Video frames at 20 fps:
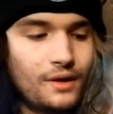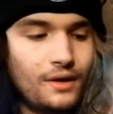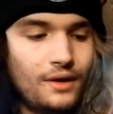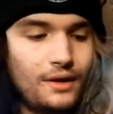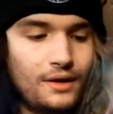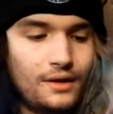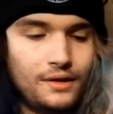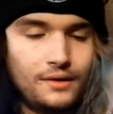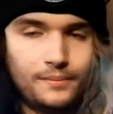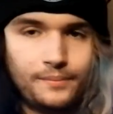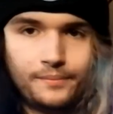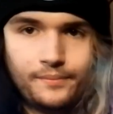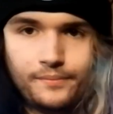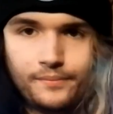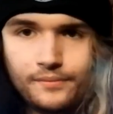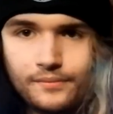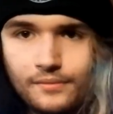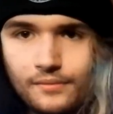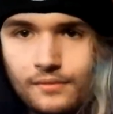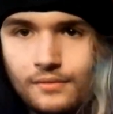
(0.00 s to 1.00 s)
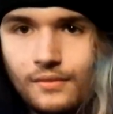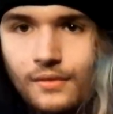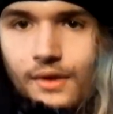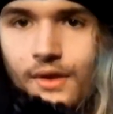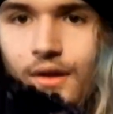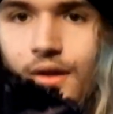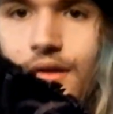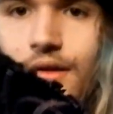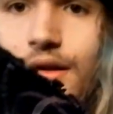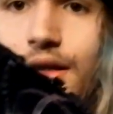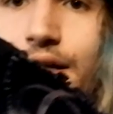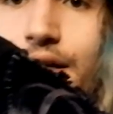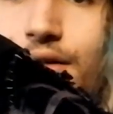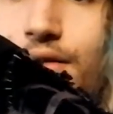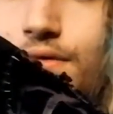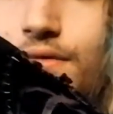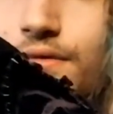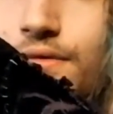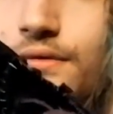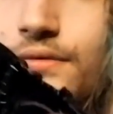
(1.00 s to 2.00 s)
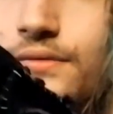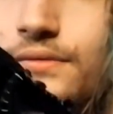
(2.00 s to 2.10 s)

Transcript: A lot of